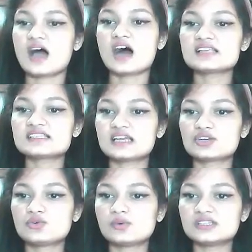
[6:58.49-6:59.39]
asked that
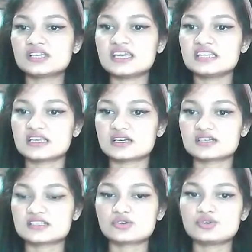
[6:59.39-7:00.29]
who were the key
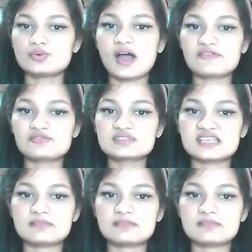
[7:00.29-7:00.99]
thinkers. So you have to say